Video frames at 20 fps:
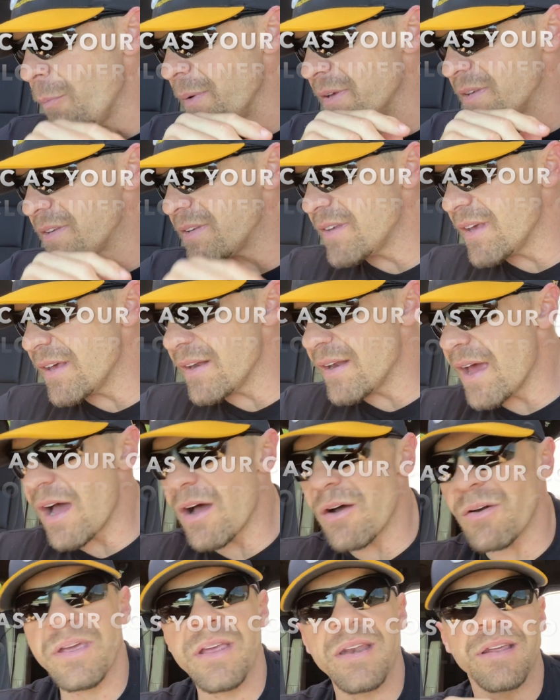sitting
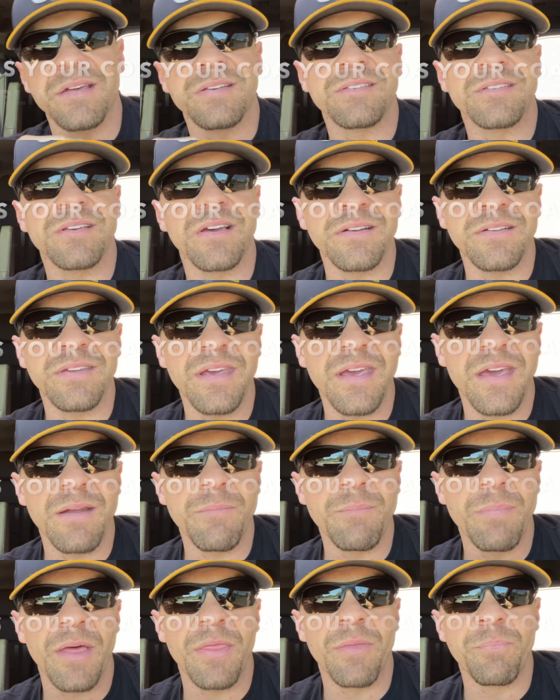out getting a
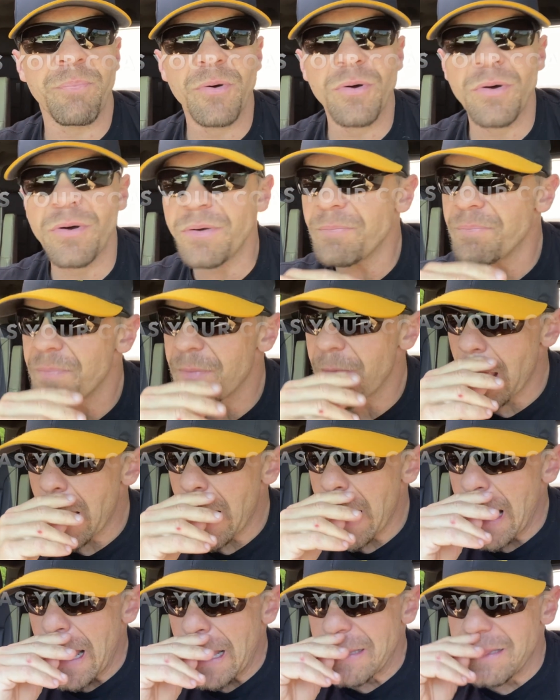suntan by the pool.
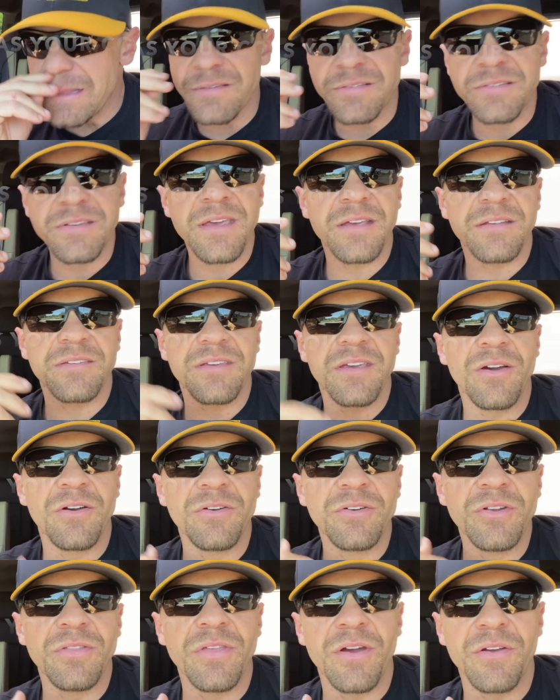These kids can go
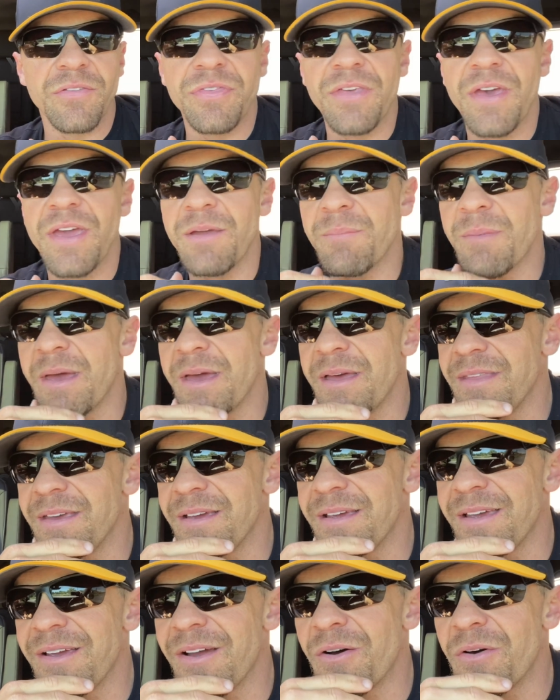do their thing, man.
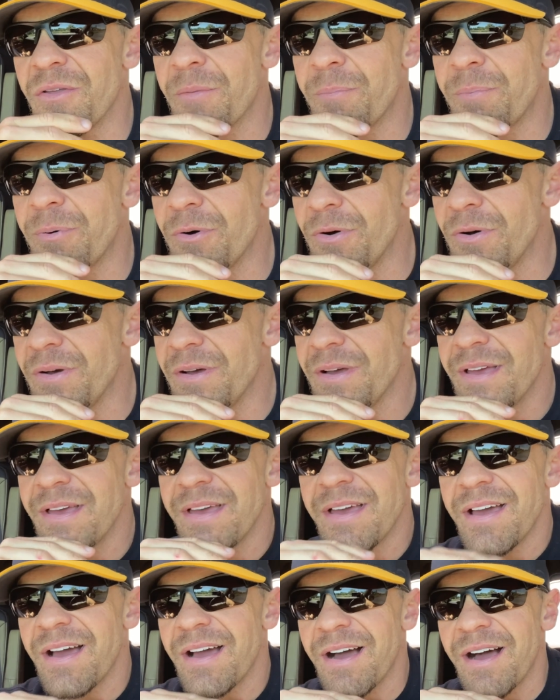They could go in the pool.
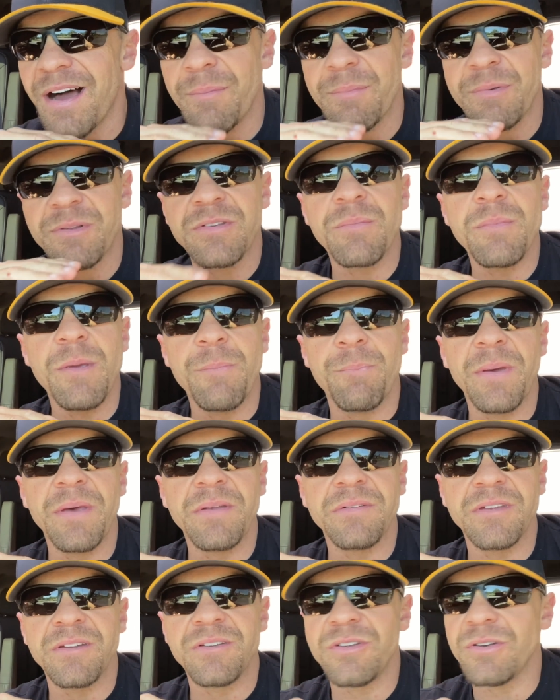Um, it's gonna be
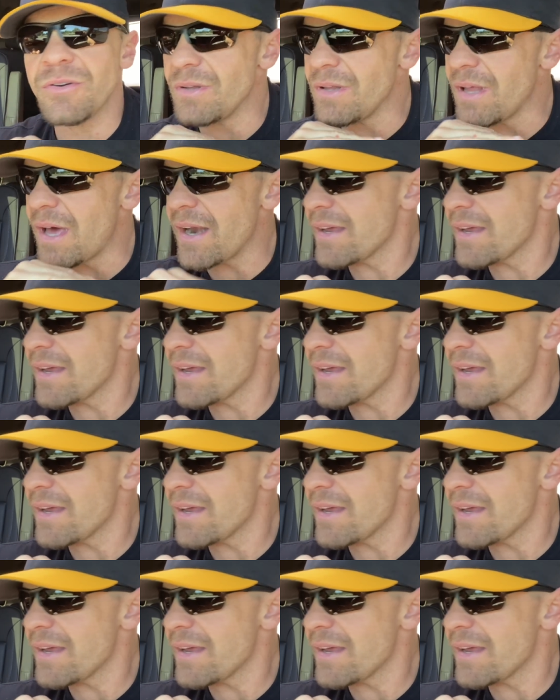busy too. A lot of